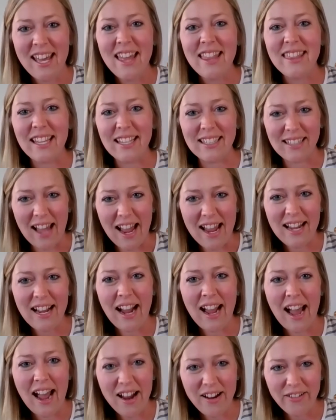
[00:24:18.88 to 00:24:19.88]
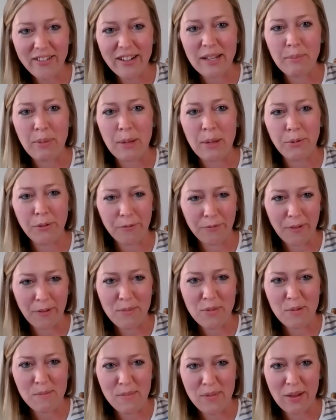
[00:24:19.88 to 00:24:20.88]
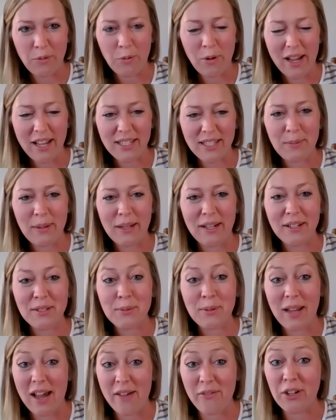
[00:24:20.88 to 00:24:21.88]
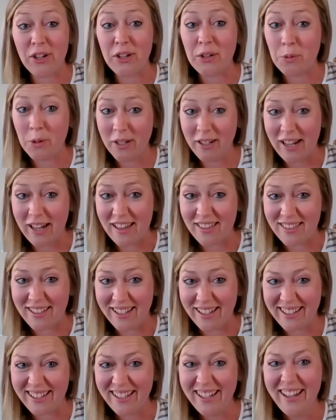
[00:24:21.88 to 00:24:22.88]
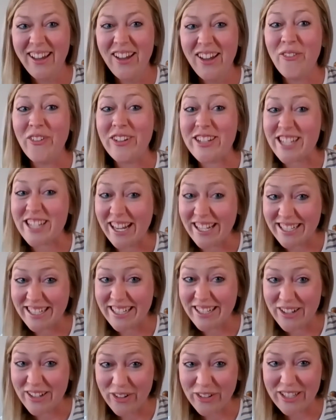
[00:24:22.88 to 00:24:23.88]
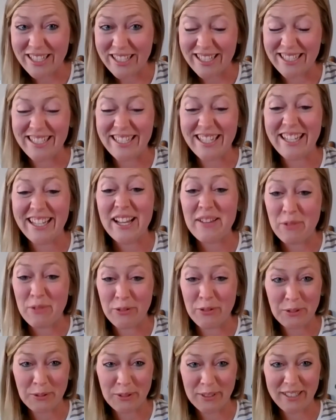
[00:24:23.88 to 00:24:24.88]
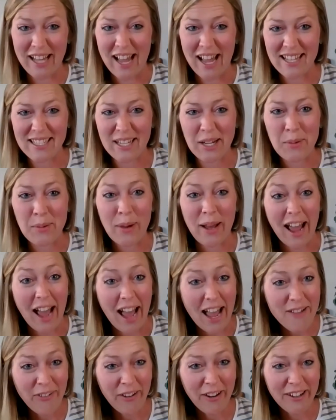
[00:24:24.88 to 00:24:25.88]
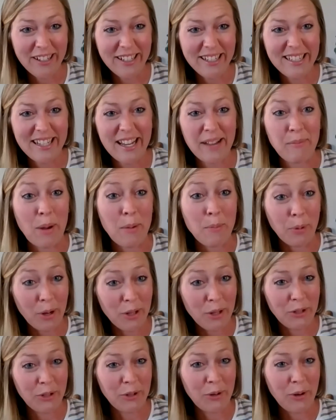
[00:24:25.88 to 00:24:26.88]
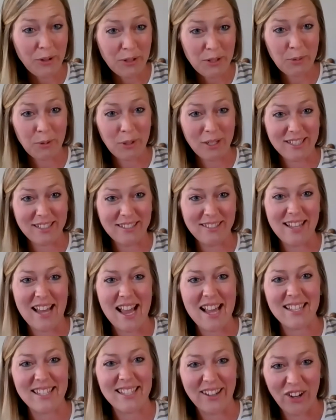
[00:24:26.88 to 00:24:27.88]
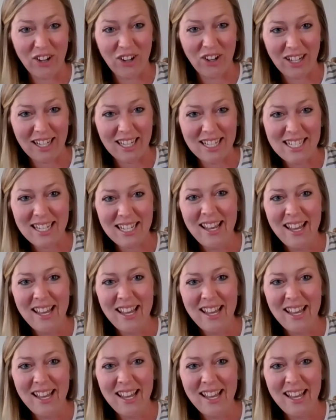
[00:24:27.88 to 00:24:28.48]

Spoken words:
they like hiring people from the Midwest because we have a good work ethic, which I didn't know this until I moved to Alaska, but I've heard it, and my brother who also worked in Alaska heard it.